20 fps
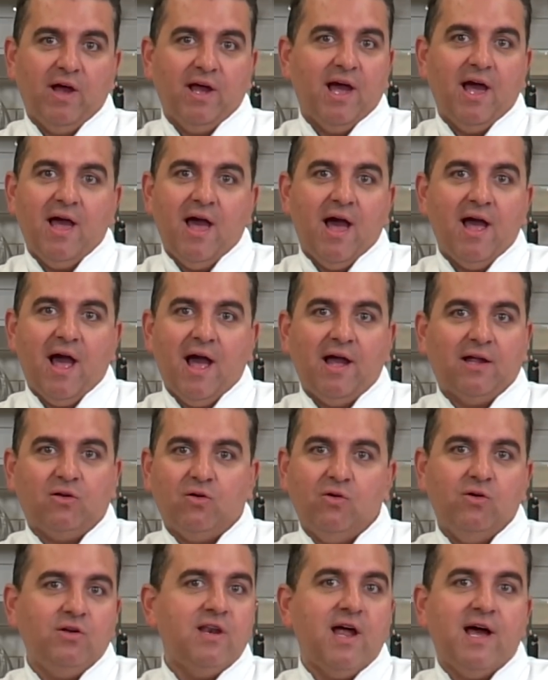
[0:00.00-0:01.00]
I, I, I
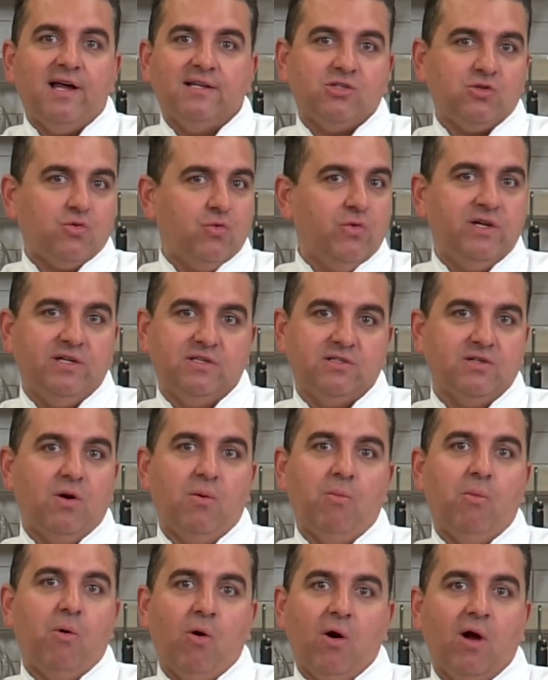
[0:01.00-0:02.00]
could not squeeze
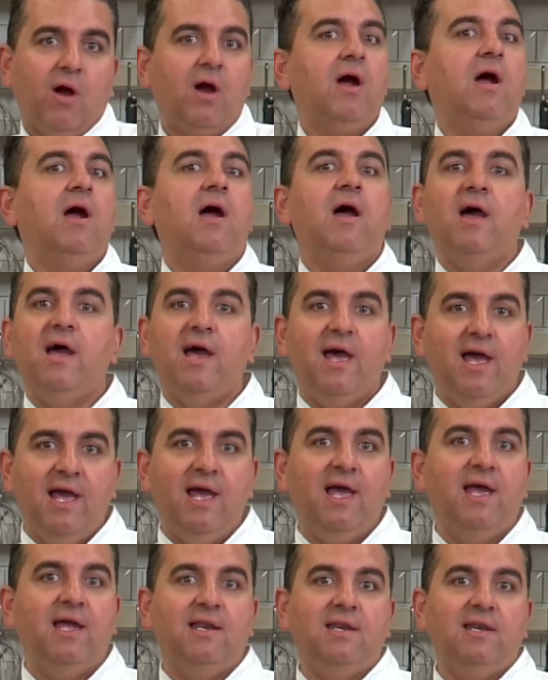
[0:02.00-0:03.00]
no more.
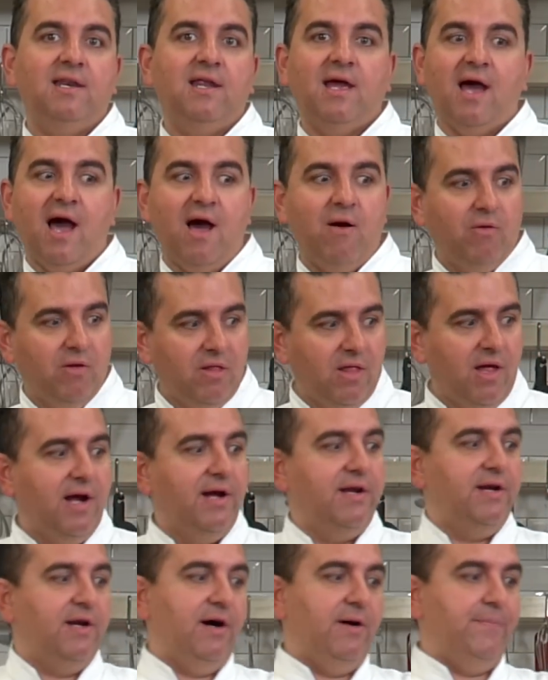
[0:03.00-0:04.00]
And I would
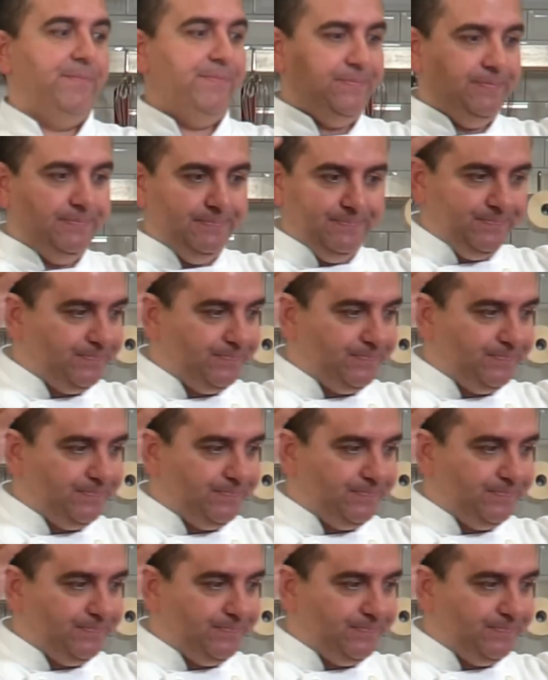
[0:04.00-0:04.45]
line up